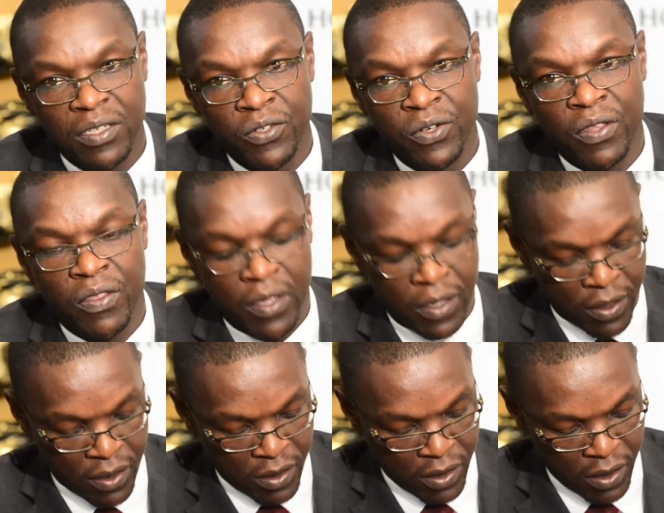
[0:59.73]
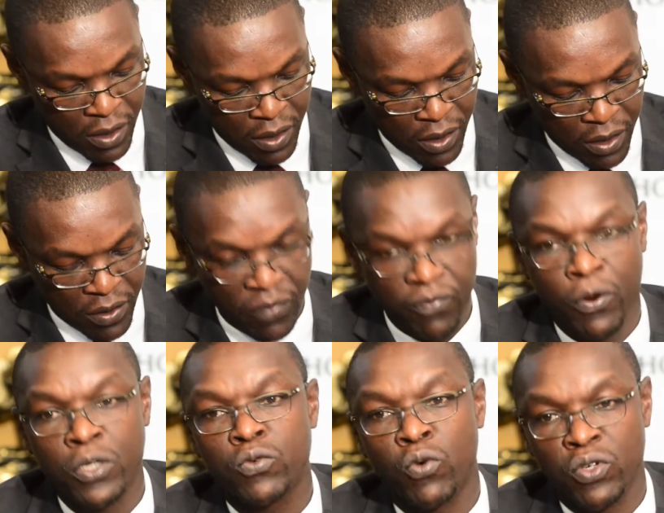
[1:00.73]
during the
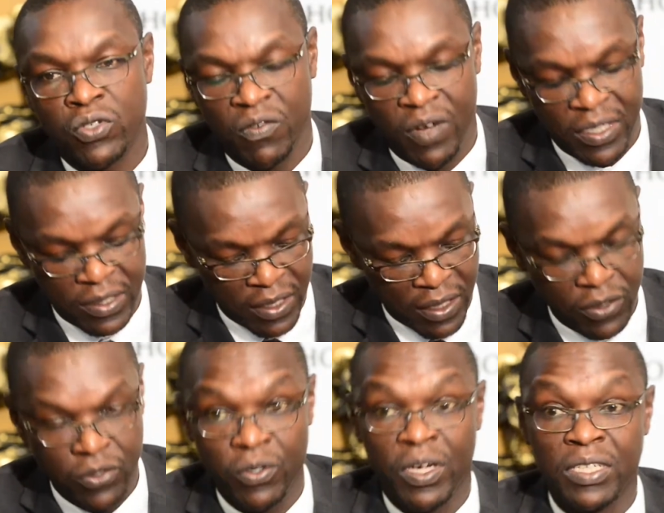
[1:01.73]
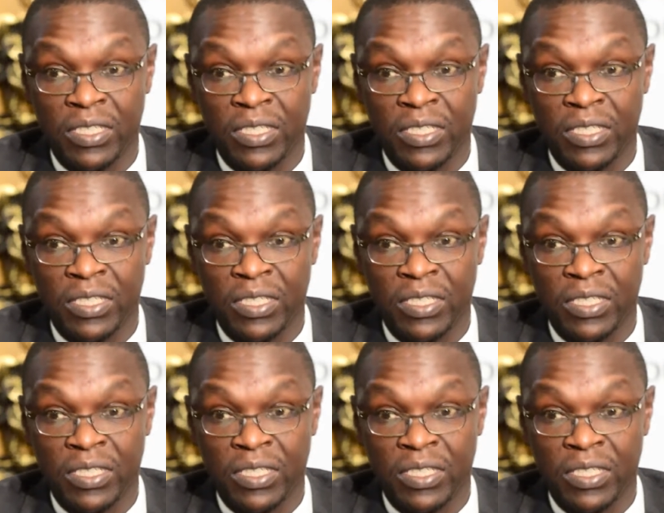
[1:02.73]
fourth quarter of last year. So you can